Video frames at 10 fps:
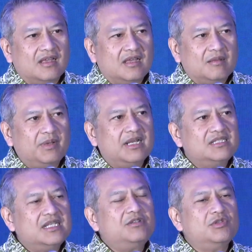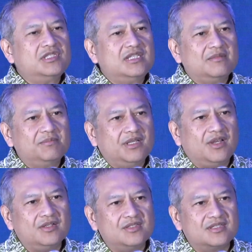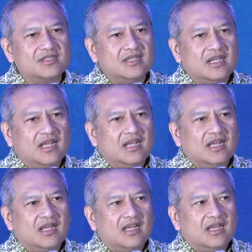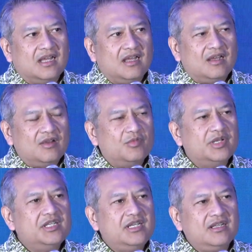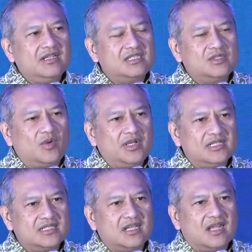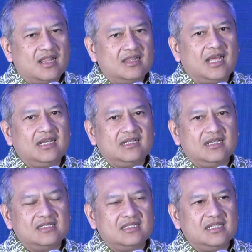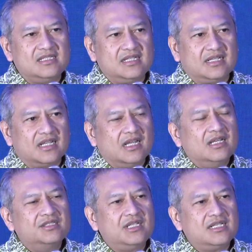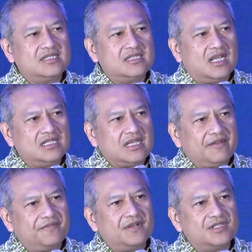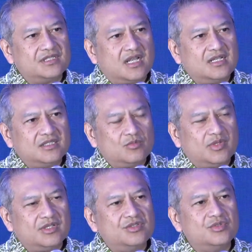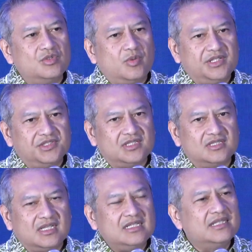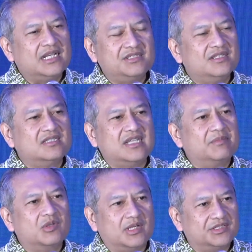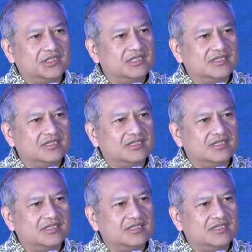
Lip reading: But it's interesting because when you hear the stories, that is listening. Just as I first started with the two questions, it's actually the same question.